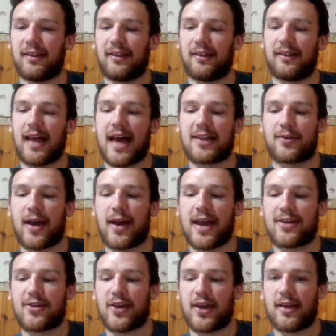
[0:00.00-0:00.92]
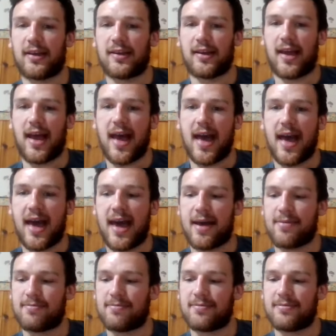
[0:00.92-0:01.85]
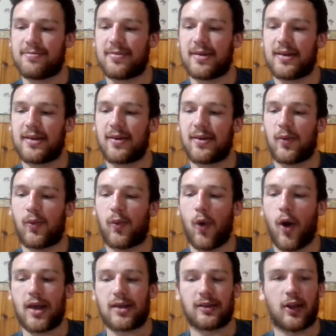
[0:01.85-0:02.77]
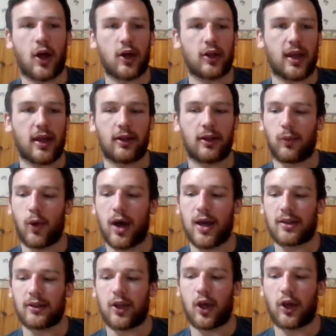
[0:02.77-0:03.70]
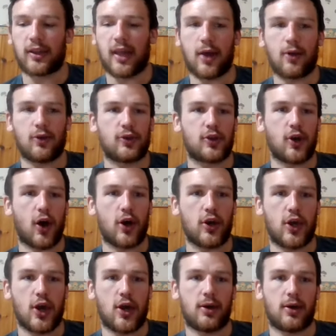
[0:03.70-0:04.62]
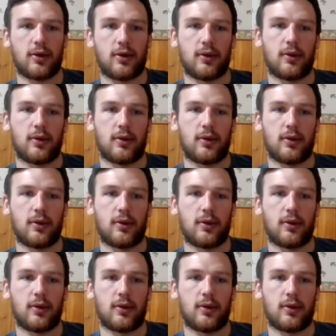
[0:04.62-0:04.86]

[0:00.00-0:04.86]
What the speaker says: Last question. What has lockdown taught you?